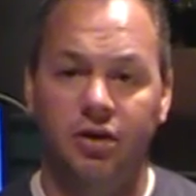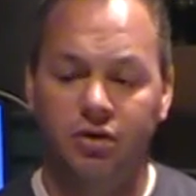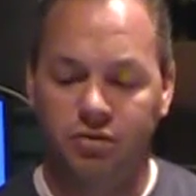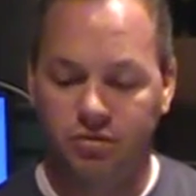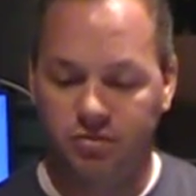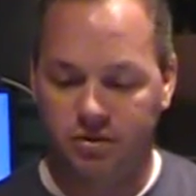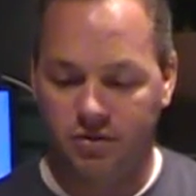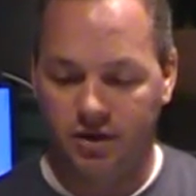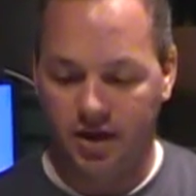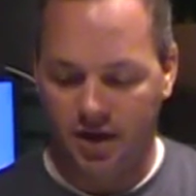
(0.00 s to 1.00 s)
used,
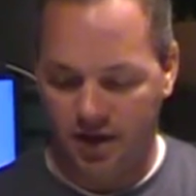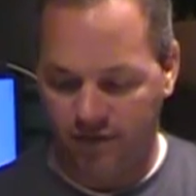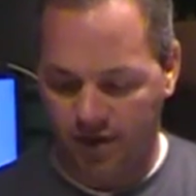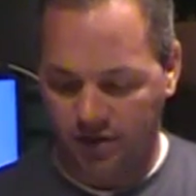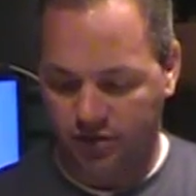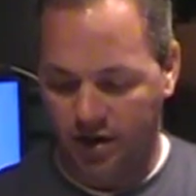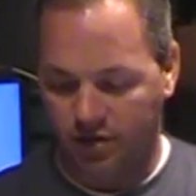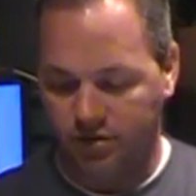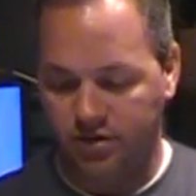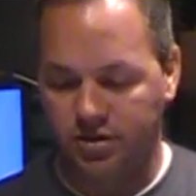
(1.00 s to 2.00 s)
so I can't have
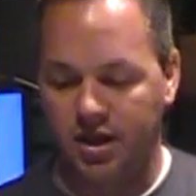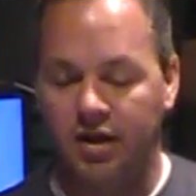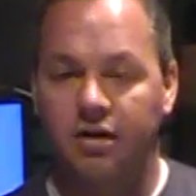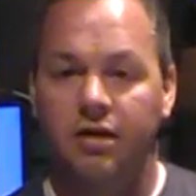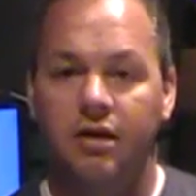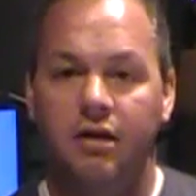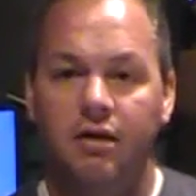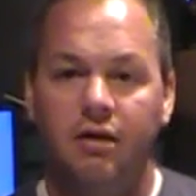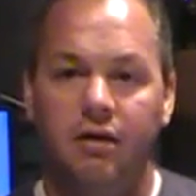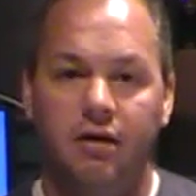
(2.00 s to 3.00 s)
EdTracker just yet.
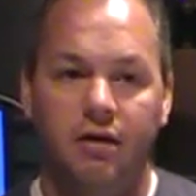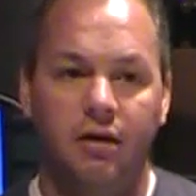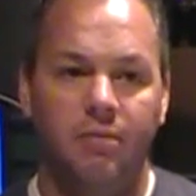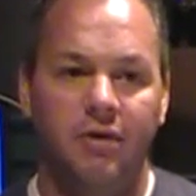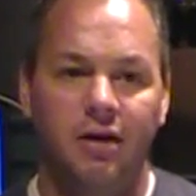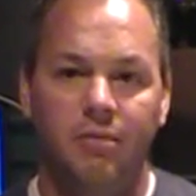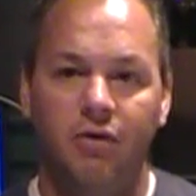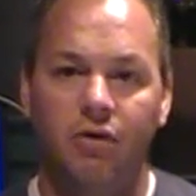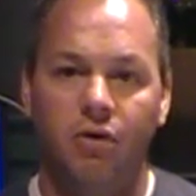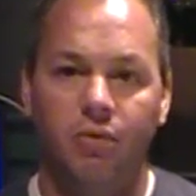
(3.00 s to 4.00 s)
I'm thinking
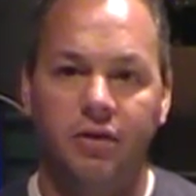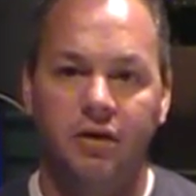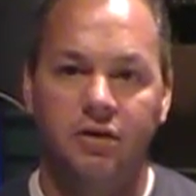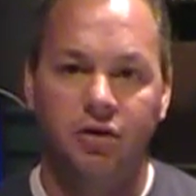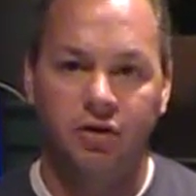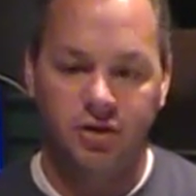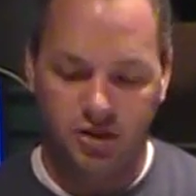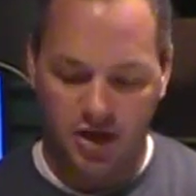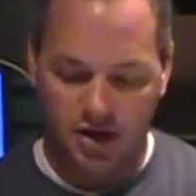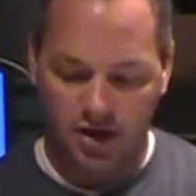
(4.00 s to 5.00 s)
about going with the Eternity
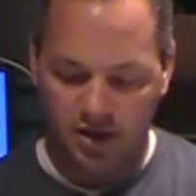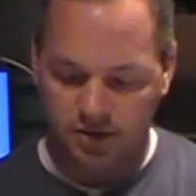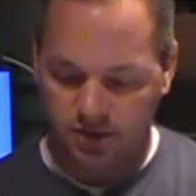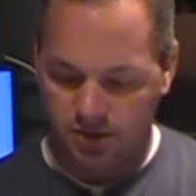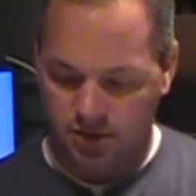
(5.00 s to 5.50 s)
9X.